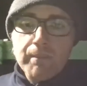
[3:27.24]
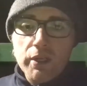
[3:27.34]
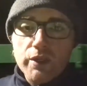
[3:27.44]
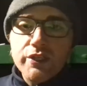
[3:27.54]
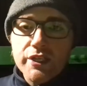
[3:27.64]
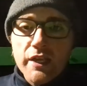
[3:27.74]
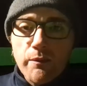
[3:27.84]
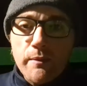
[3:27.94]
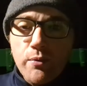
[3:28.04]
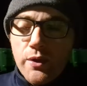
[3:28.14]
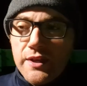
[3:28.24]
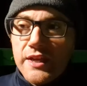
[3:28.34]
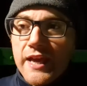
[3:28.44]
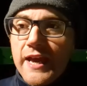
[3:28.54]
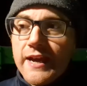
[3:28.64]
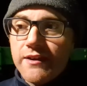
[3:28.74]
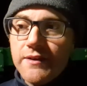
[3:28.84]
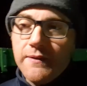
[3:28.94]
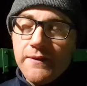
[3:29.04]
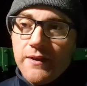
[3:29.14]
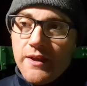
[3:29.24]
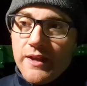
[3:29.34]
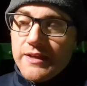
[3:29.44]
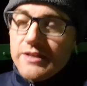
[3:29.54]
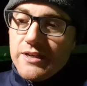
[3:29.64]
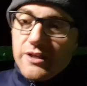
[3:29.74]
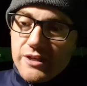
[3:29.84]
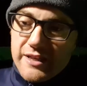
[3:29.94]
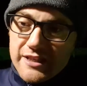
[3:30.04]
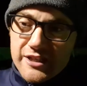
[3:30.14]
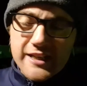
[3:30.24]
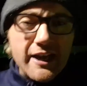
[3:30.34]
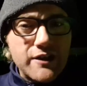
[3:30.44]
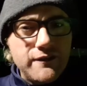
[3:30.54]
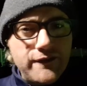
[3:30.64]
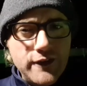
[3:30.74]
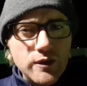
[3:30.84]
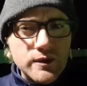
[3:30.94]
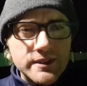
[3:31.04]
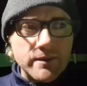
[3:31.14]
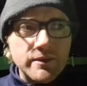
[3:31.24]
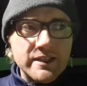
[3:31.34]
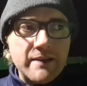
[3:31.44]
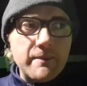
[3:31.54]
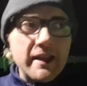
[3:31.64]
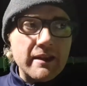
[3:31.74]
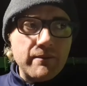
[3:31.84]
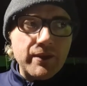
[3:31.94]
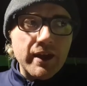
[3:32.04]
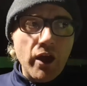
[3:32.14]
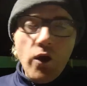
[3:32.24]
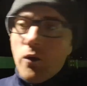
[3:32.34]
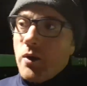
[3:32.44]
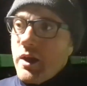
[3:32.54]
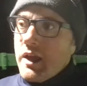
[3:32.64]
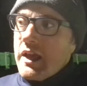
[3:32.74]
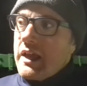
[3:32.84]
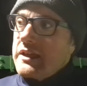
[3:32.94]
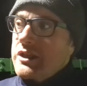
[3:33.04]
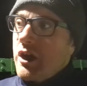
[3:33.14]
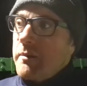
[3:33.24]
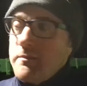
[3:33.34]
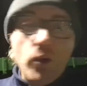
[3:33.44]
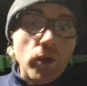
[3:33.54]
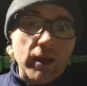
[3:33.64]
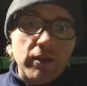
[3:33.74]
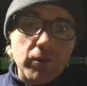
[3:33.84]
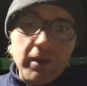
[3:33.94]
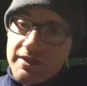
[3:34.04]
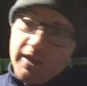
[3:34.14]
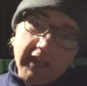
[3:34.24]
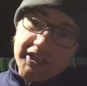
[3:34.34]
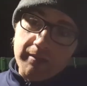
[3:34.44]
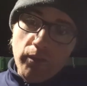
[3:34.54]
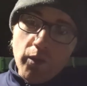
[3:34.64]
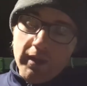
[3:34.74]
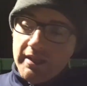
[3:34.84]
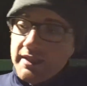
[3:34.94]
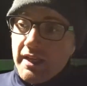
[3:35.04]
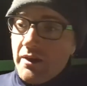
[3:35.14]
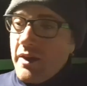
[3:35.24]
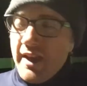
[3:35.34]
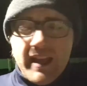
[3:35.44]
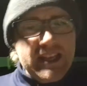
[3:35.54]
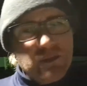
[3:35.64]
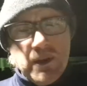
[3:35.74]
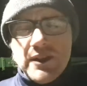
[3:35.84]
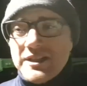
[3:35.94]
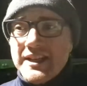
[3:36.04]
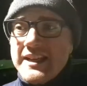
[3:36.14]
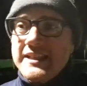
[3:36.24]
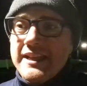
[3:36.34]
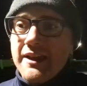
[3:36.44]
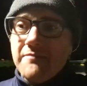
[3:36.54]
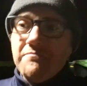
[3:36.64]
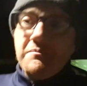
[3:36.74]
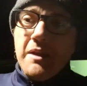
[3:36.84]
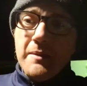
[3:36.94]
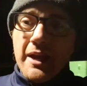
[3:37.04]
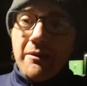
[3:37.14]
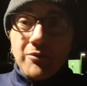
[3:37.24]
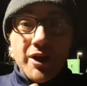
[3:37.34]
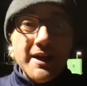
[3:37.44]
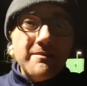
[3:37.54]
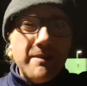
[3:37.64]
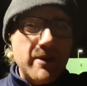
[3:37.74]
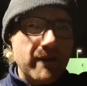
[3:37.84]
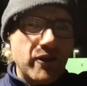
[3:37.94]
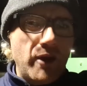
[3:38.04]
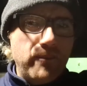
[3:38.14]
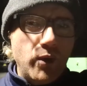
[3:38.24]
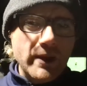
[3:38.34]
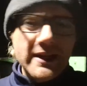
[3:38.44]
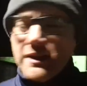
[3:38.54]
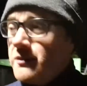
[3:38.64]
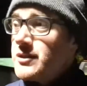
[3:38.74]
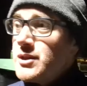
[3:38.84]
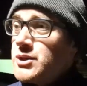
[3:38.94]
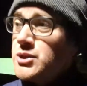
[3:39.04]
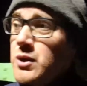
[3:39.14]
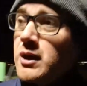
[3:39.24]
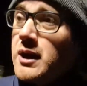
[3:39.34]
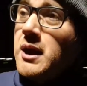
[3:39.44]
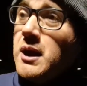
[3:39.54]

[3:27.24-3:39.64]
pollution that we put in the air, does that confuse them? Does that make them think, oh, it's got to be morning when it's not actually morning? So it's one of those things that maybe I'm right, maybe I've got a point, I'm not too sure.